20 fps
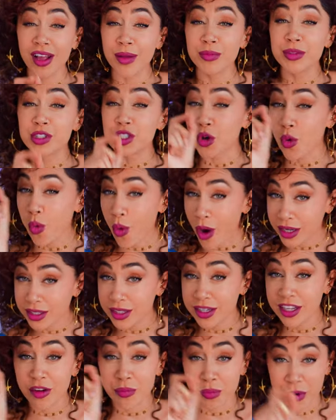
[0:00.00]
comes to
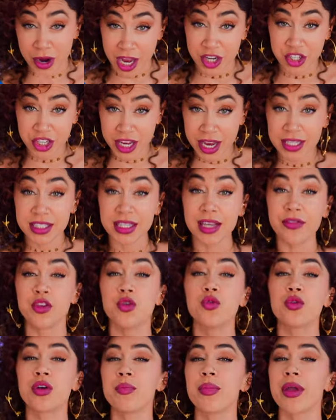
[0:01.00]
quantity of projects, if
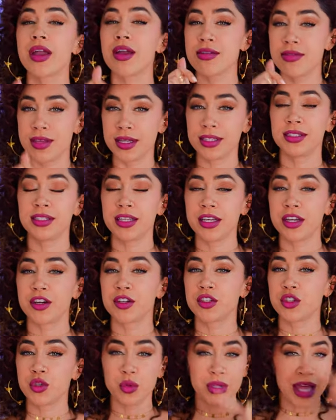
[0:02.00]
you compare this
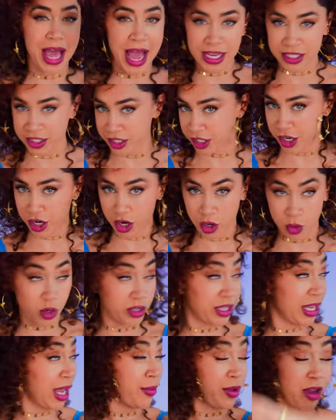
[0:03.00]
year to last year,
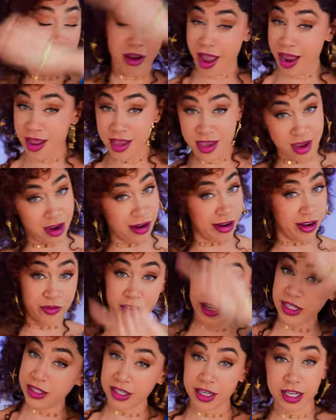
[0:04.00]
or damn near any year in
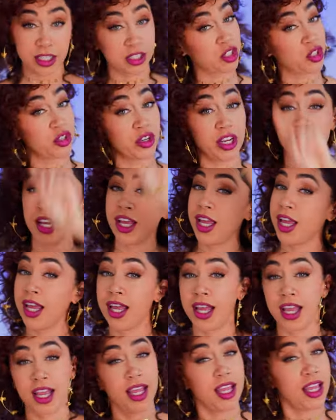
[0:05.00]
recent history,
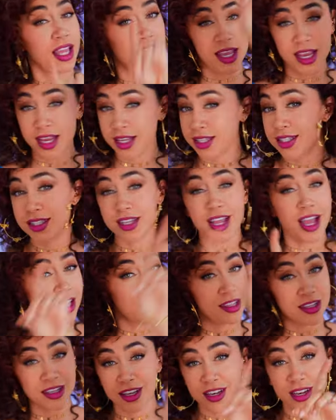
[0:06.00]
it's
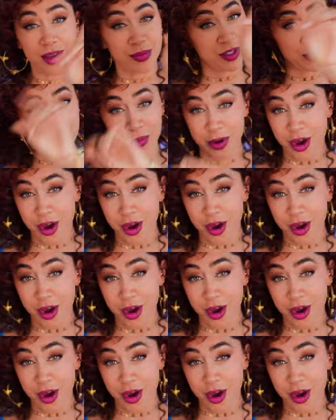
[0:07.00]
not looking up to